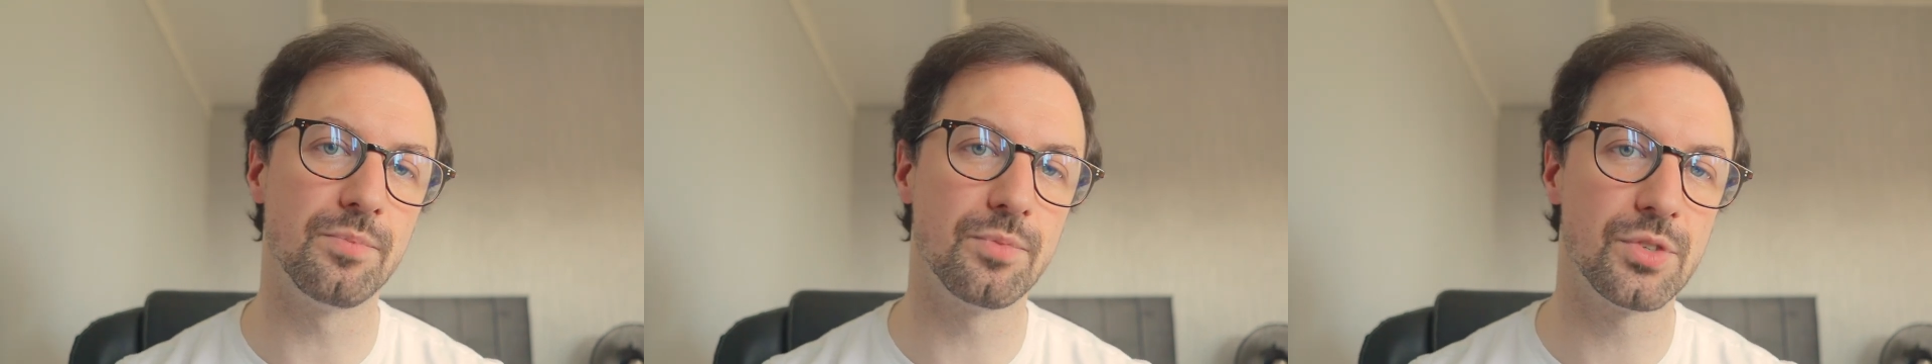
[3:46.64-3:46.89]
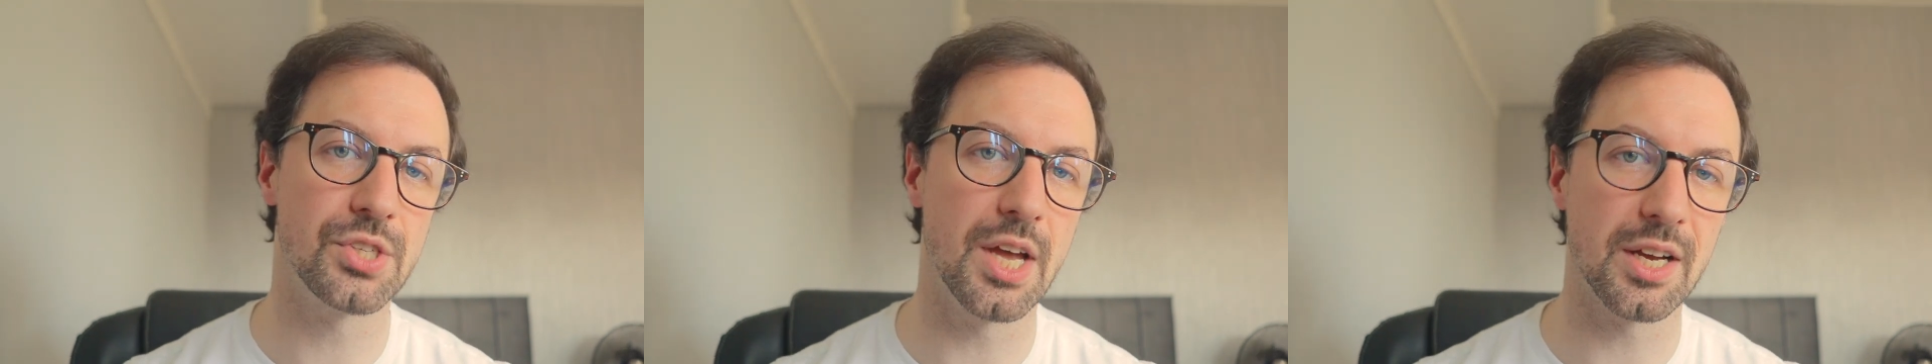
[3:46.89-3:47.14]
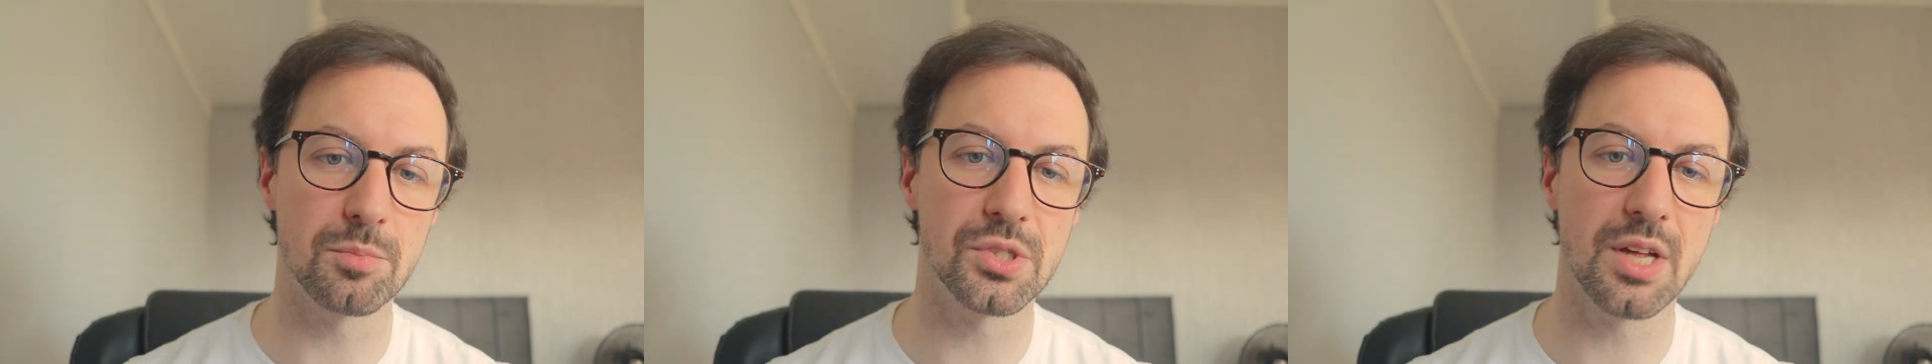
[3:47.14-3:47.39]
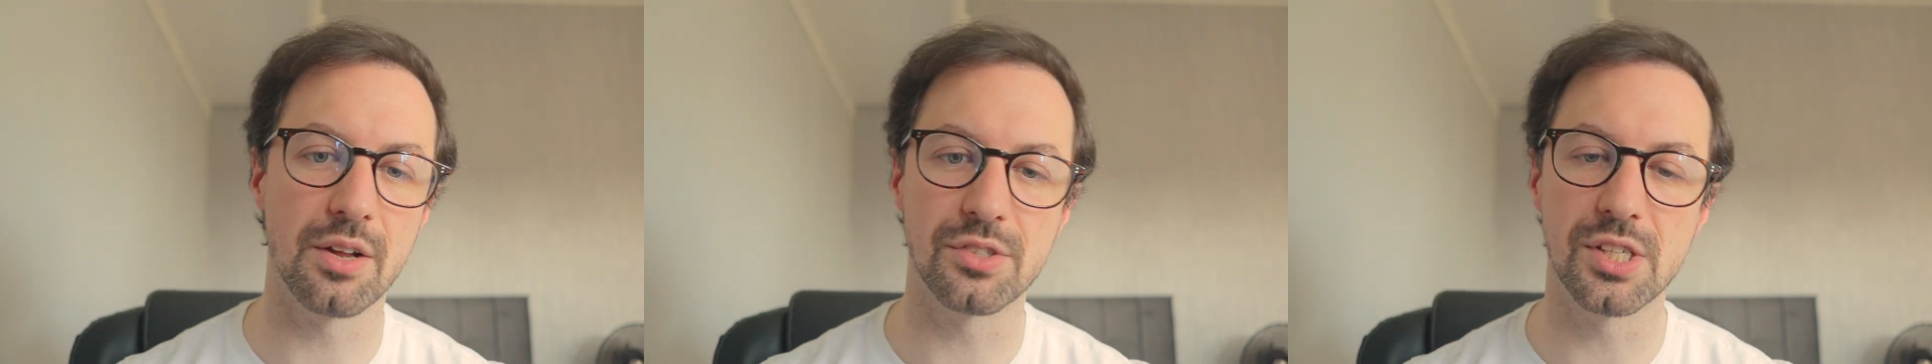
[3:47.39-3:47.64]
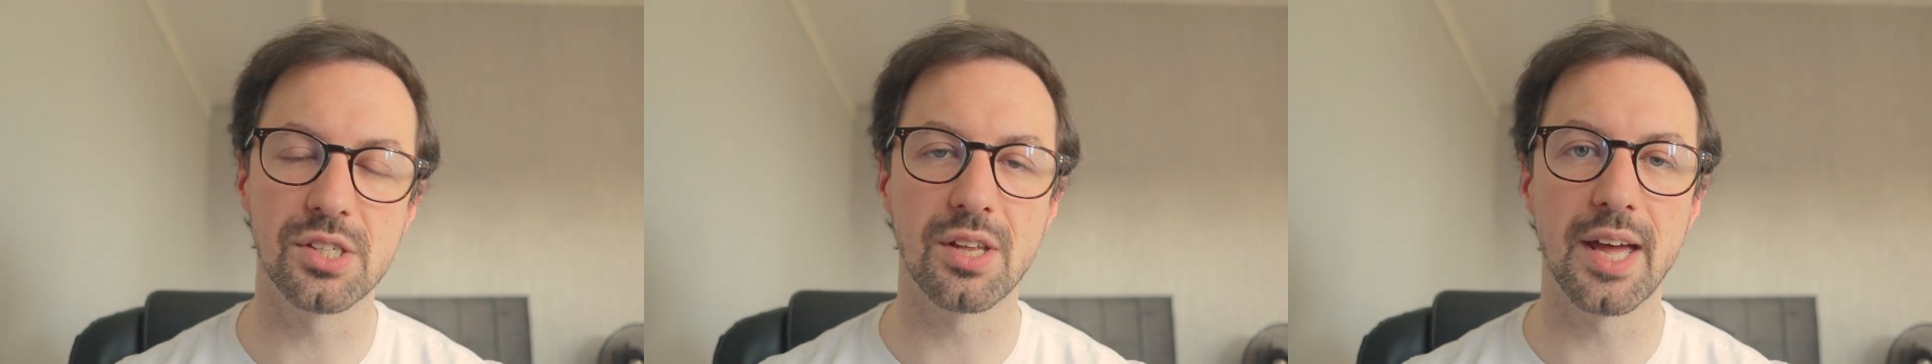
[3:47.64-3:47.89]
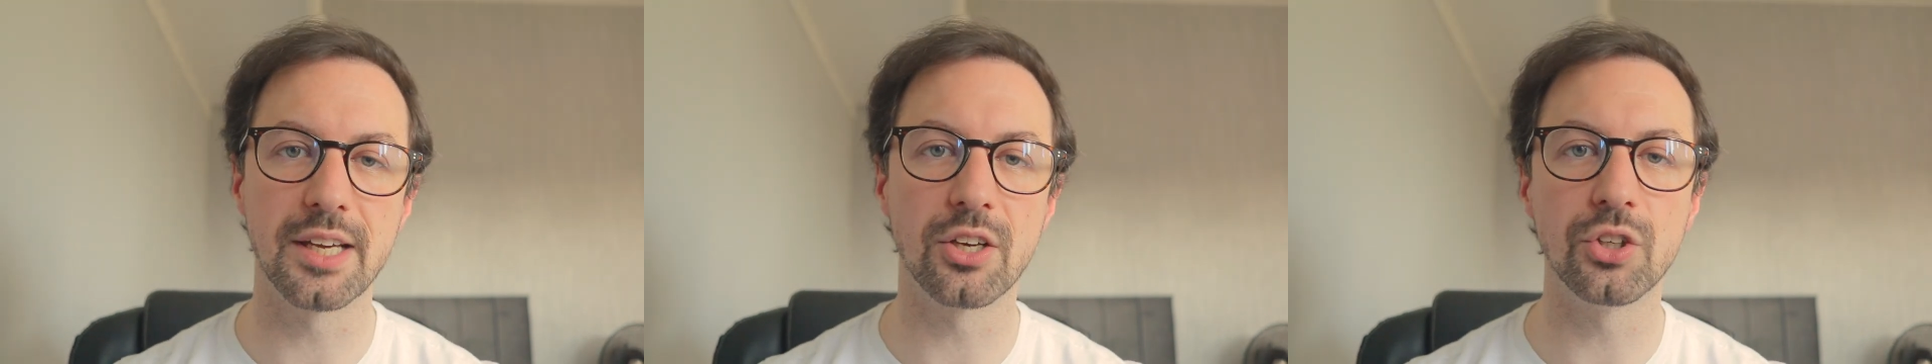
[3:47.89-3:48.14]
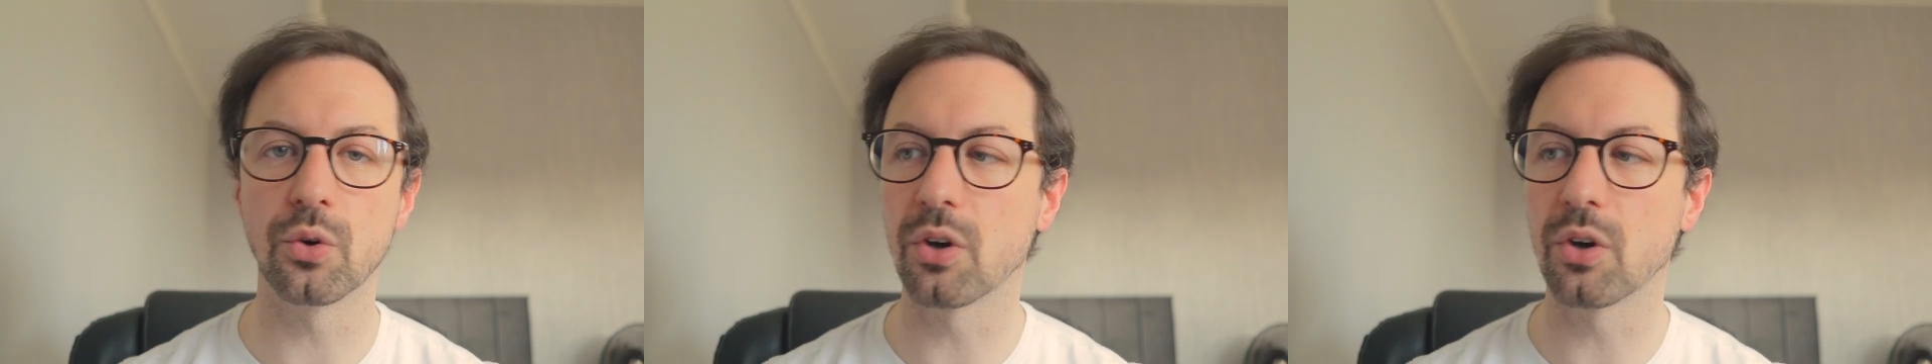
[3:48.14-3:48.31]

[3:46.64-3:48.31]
circumstances like your